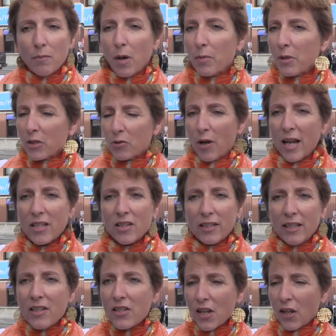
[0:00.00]
Public
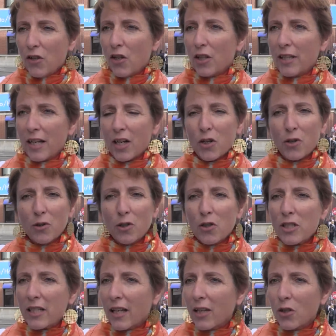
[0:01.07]
transit in Southern Ontario
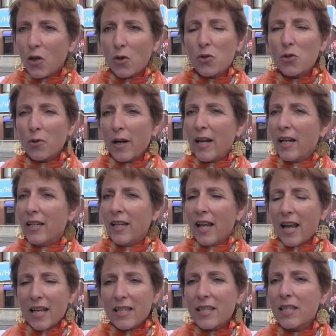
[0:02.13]
looks like GO Train
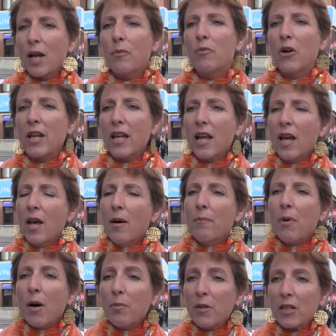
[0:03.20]
and Subway.
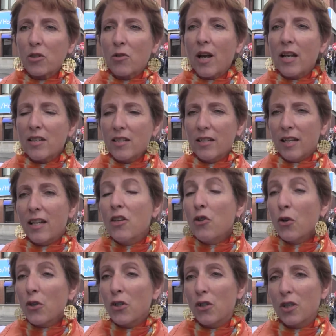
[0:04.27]
Public transit in
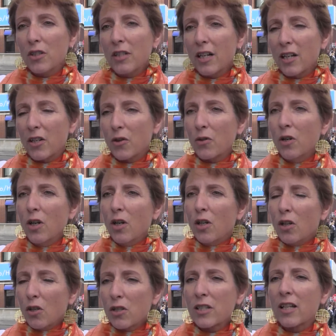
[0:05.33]
Northern Ontario
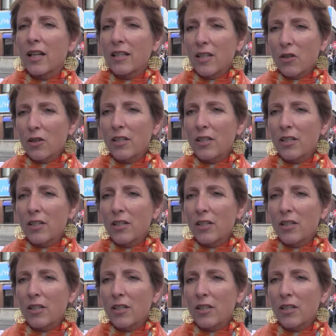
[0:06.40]
looks like the